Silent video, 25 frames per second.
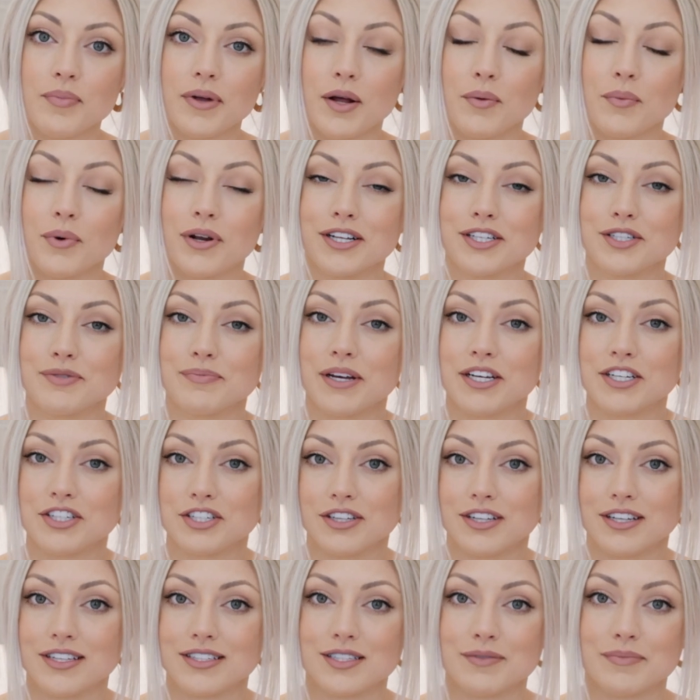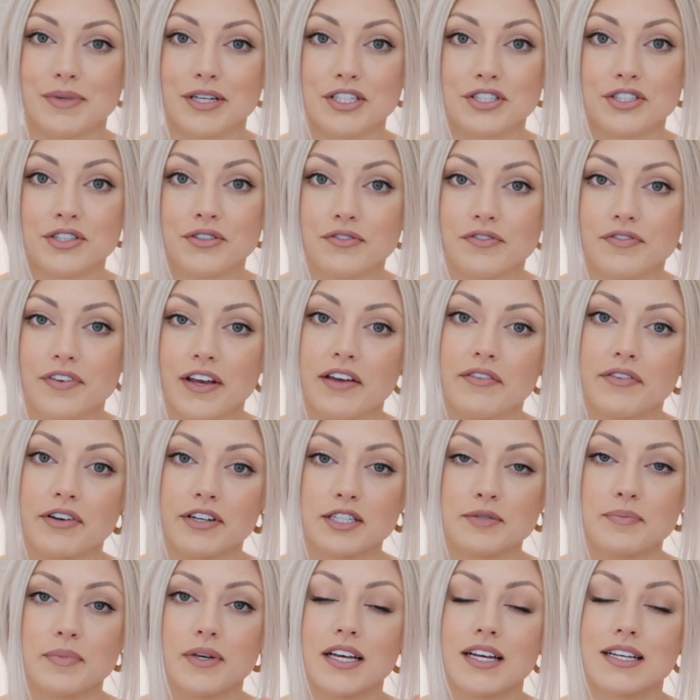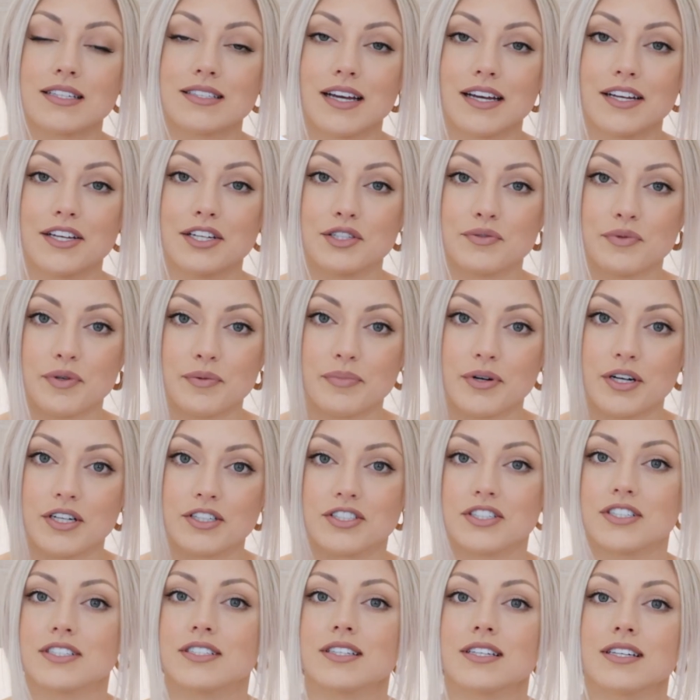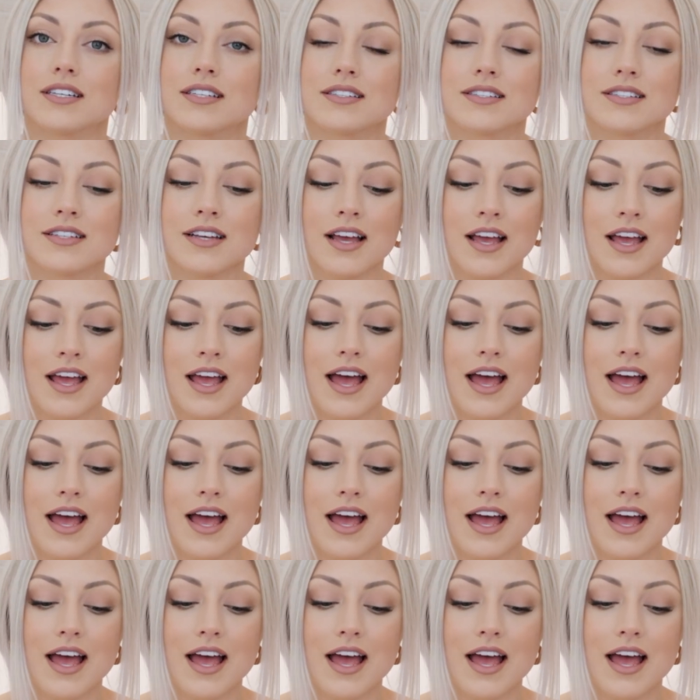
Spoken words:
but I wanted to mention this in my June favorites because I just repurchased this.